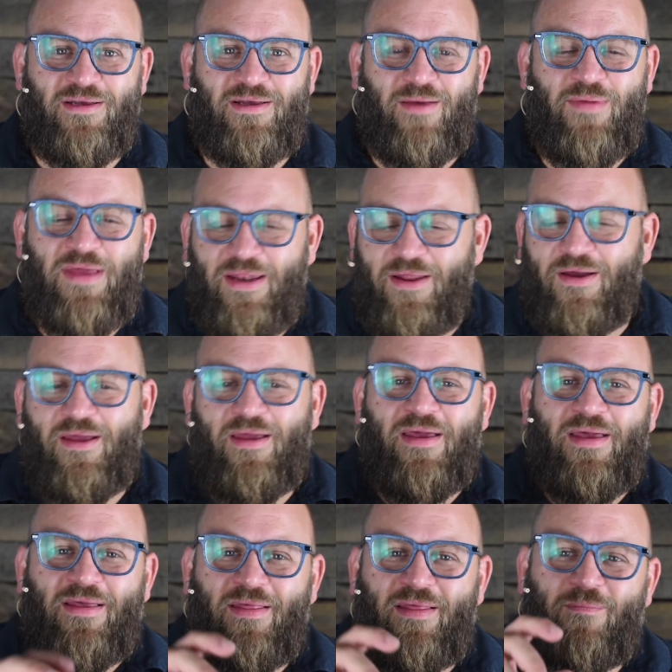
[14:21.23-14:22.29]
I mean,
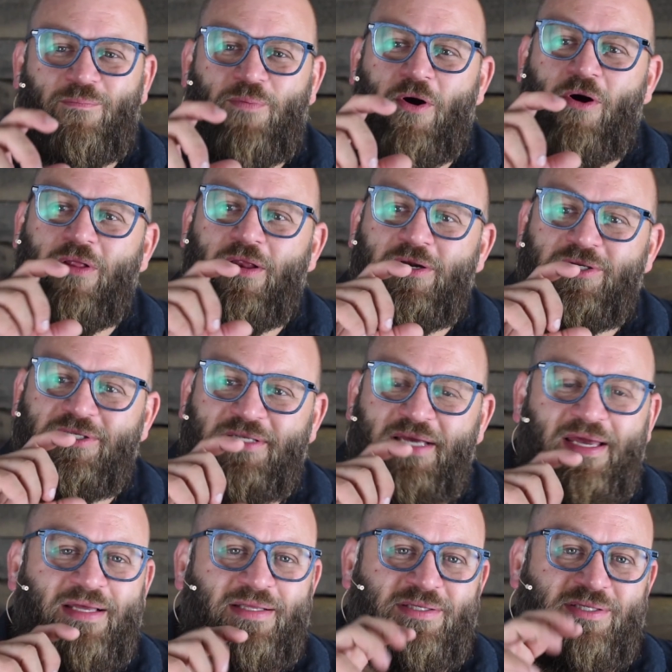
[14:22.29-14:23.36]
Paul
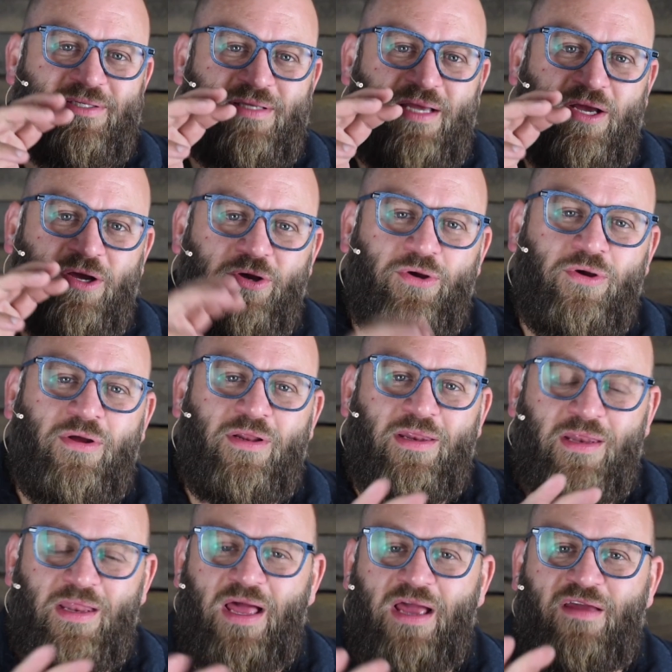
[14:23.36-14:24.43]
understands that good
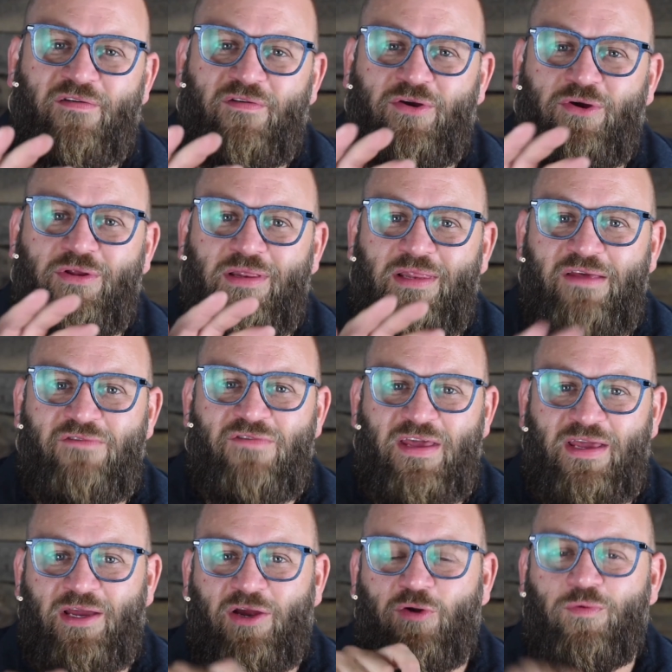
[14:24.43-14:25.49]
life, good
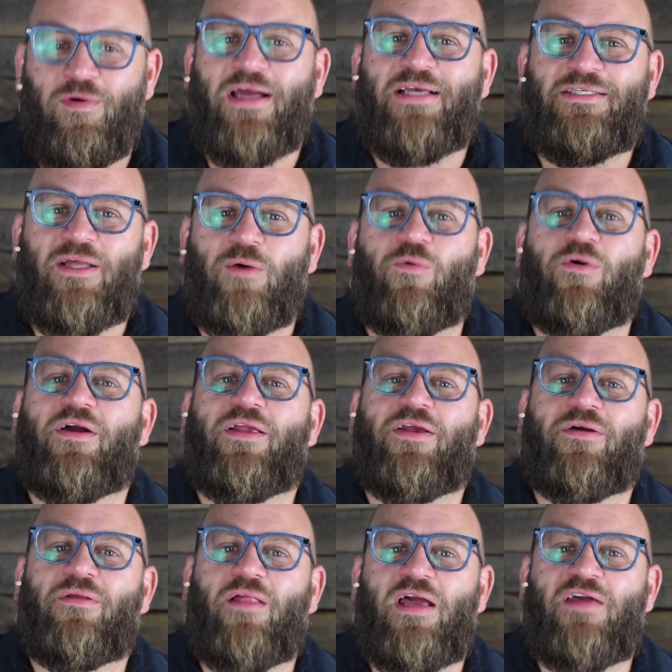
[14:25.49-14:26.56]
living, Christ at work in
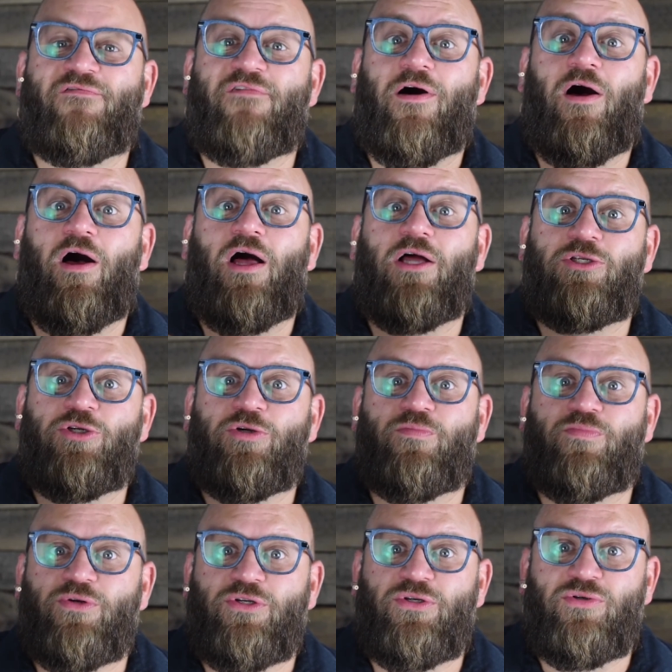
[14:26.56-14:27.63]
your life ought to
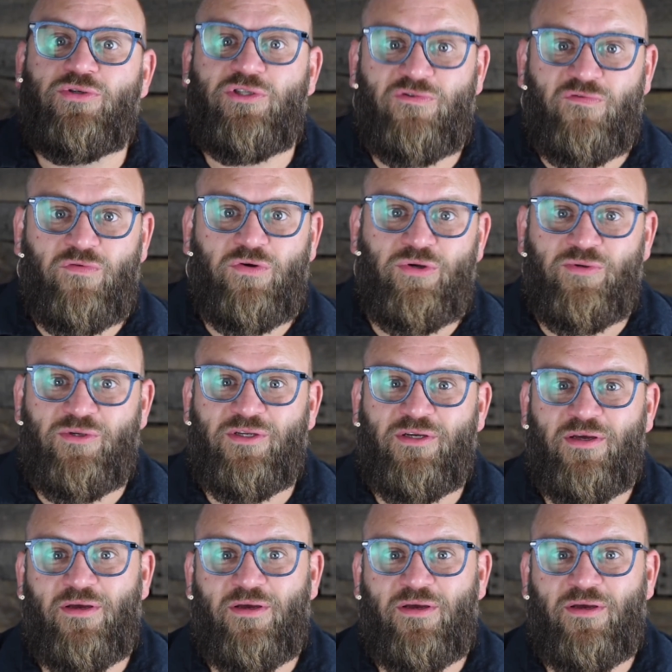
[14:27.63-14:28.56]
produce fruit.